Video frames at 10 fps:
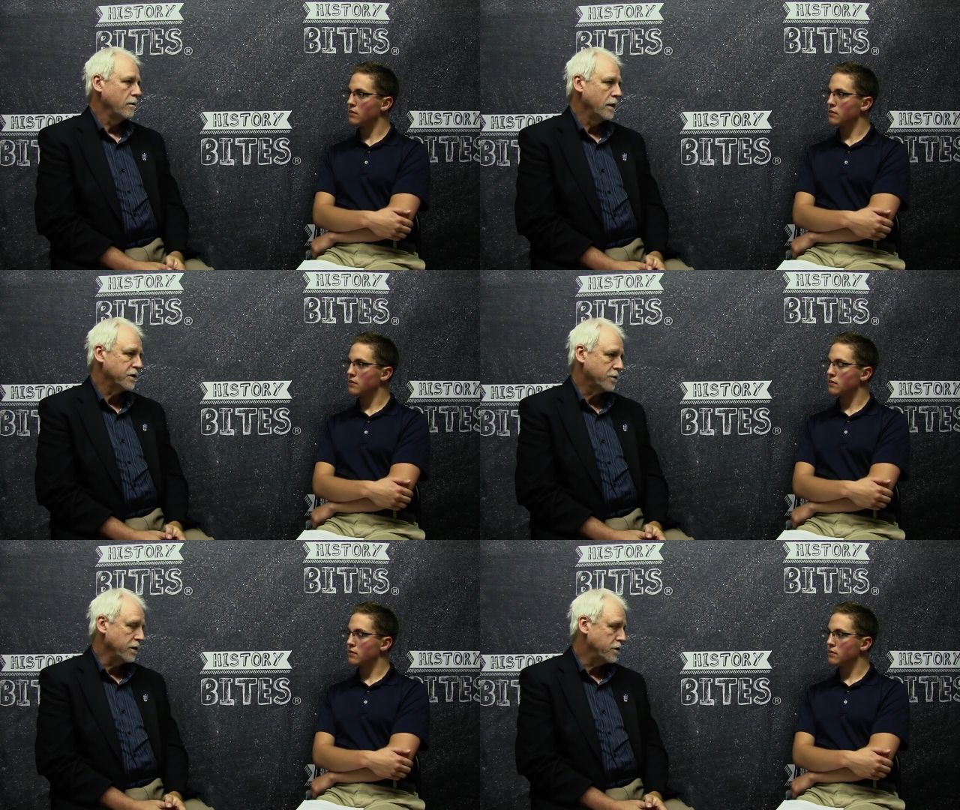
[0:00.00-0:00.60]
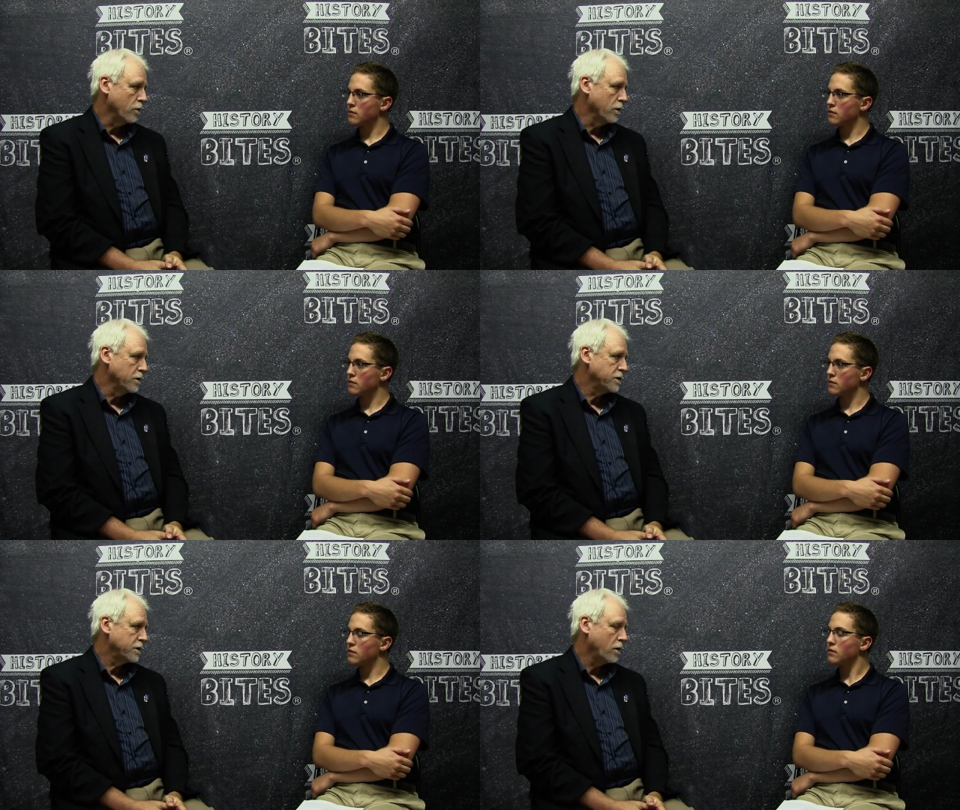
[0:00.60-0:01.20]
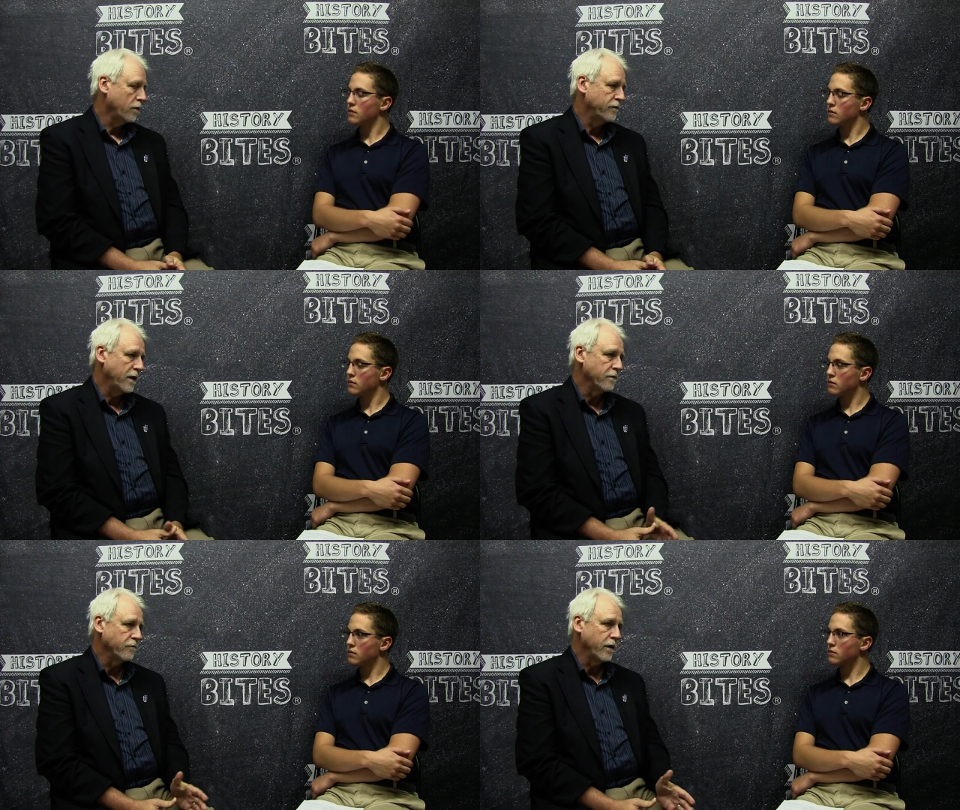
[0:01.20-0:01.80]
Speaker 1: history tours called
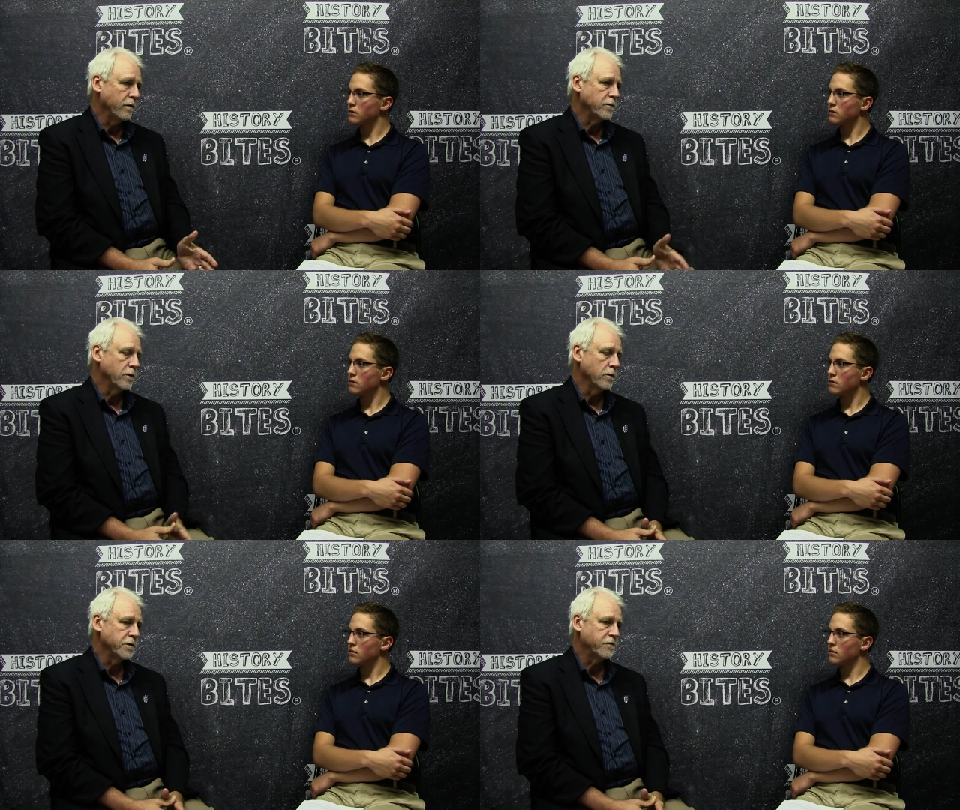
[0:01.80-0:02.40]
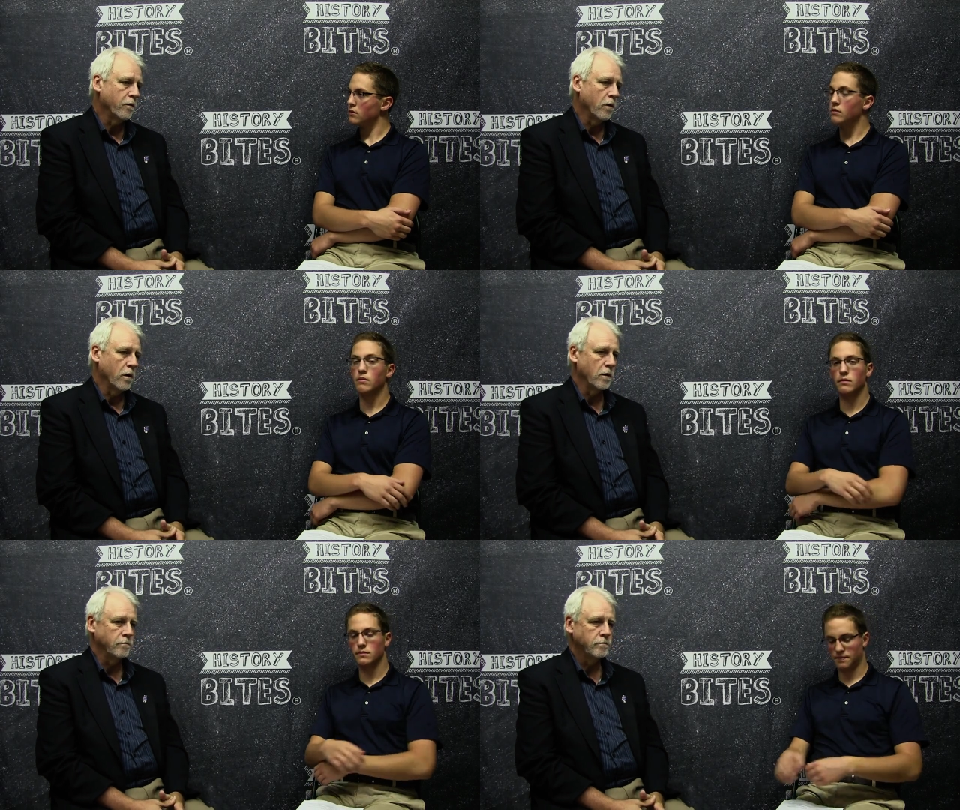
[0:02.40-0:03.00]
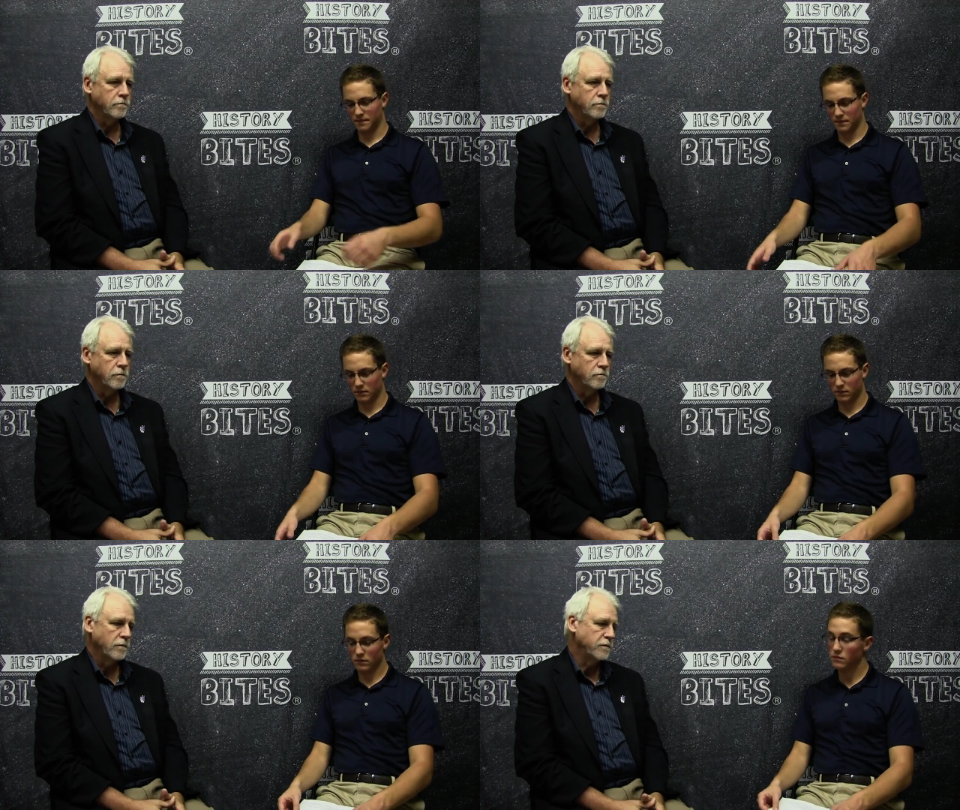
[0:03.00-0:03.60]
Faith and Freedom Tours for
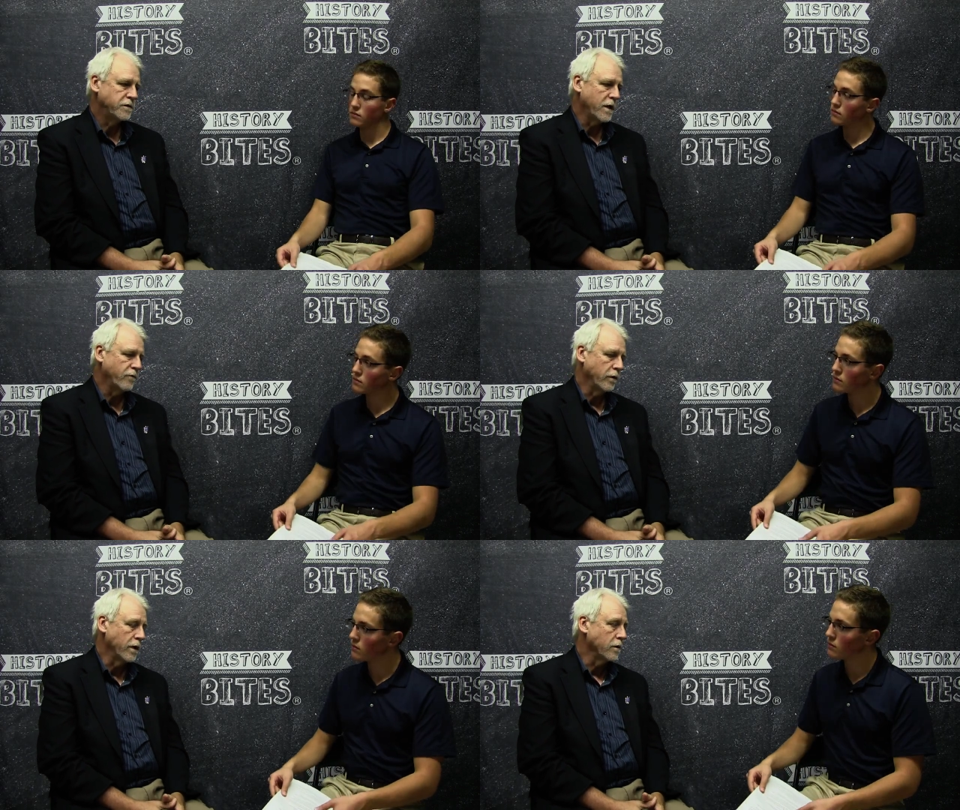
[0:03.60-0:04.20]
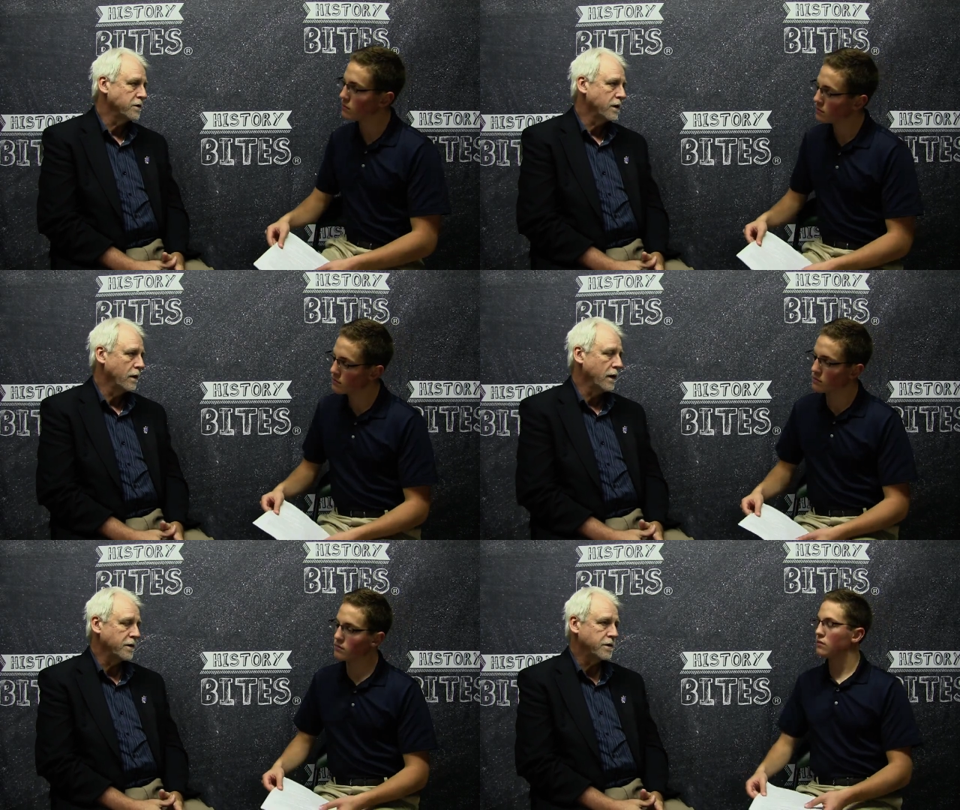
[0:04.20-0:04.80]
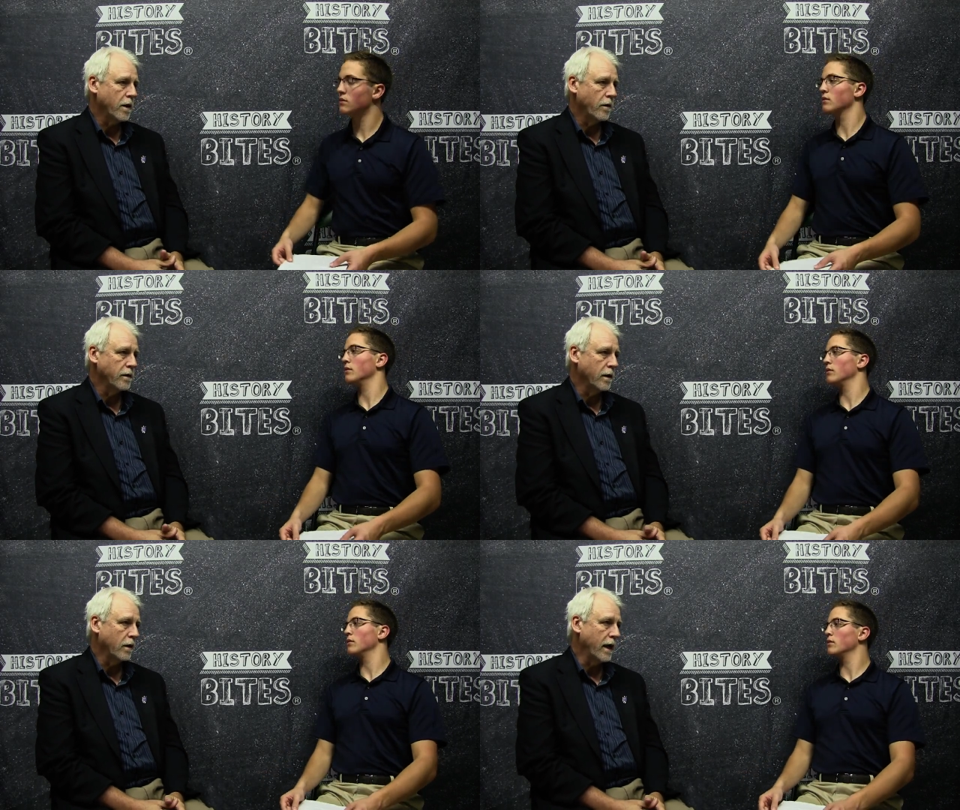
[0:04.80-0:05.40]
several years, and that started
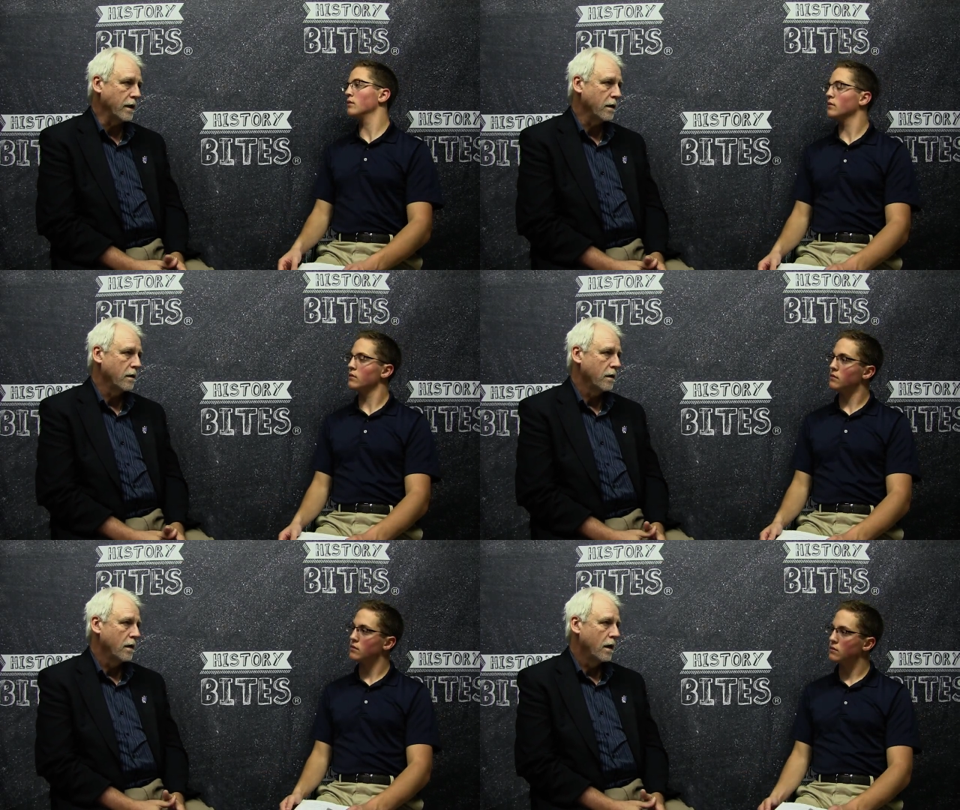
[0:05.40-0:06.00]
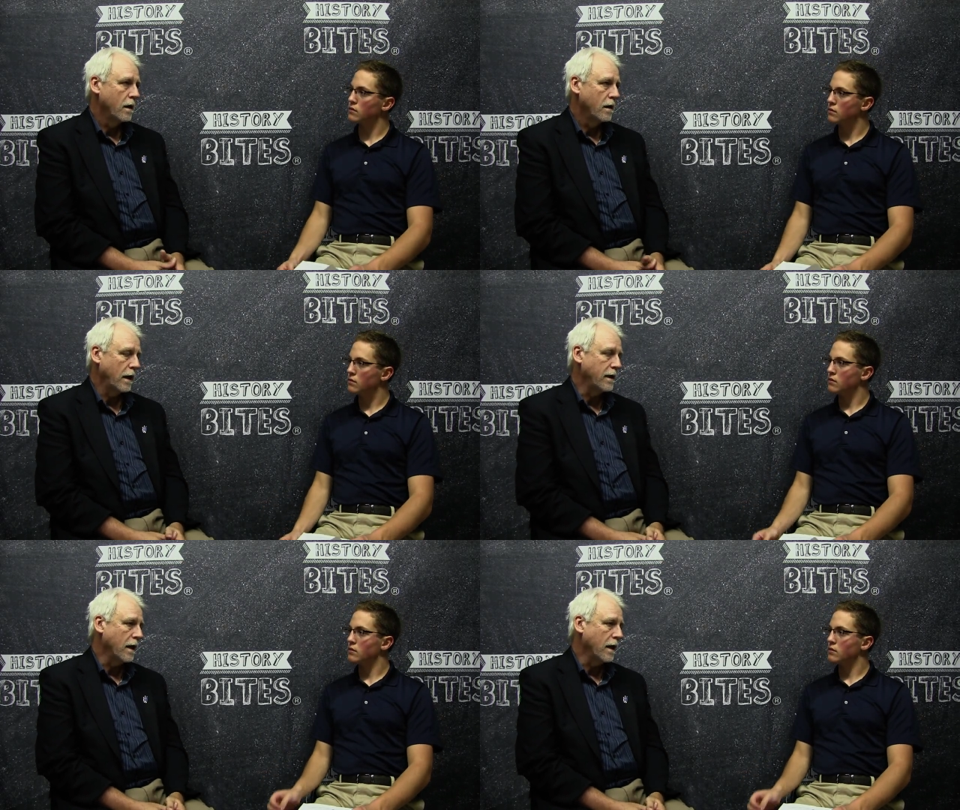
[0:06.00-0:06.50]
in the late late